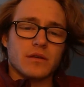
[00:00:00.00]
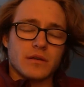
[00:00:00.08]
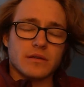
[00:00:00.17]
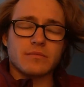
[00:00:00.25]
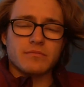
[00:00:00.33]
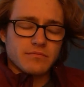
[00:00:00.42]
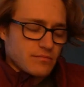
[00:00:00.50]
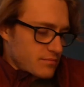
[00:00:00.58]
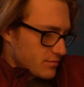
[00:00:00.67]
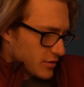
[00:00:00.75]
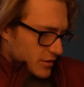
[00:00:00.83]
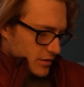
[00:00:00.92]
it's
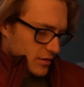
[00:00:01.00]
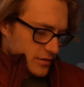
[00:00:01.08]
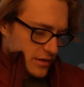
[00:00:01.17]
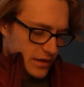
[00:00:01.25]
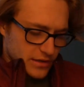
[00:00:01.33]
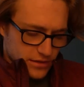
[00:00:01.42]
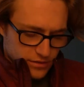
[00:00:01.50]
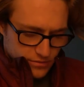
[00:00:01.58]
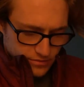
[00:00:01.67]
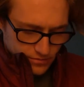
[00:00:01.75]
pretty close to ideal.